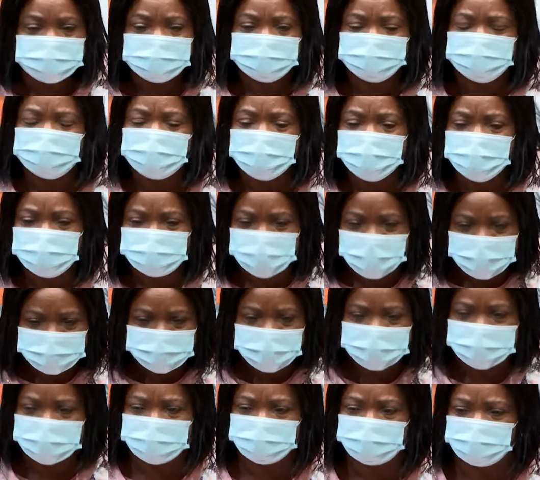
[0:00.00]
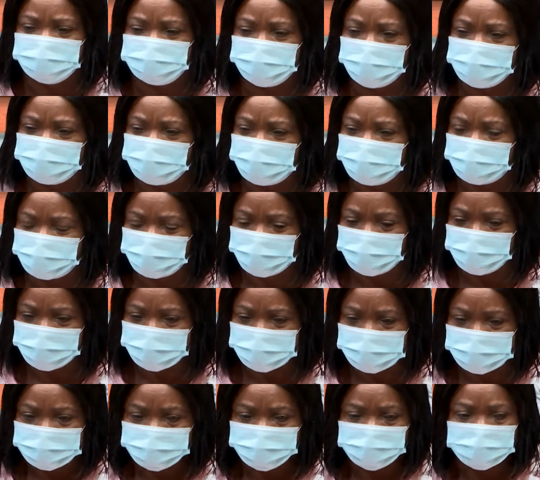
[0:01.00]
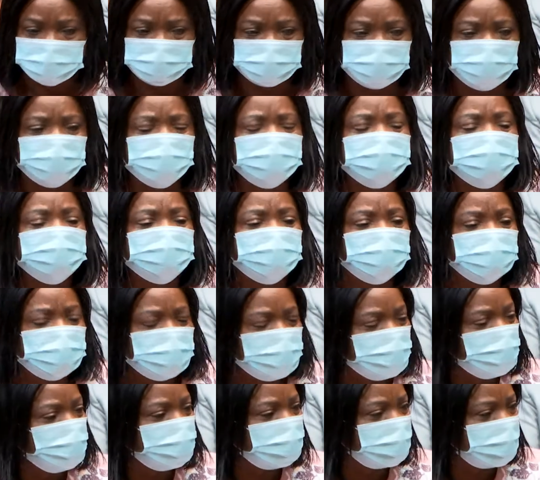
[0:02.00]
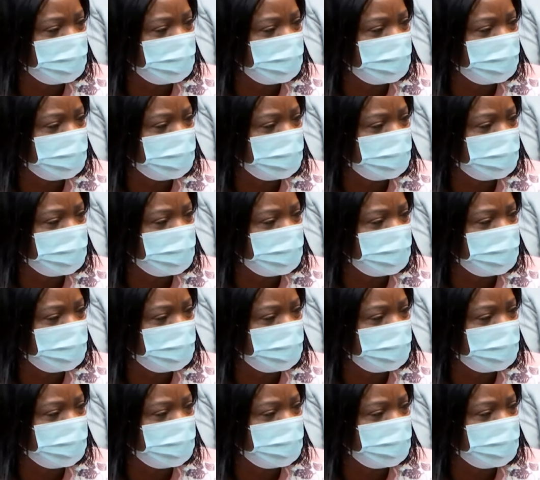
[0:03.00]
is no permanent position to include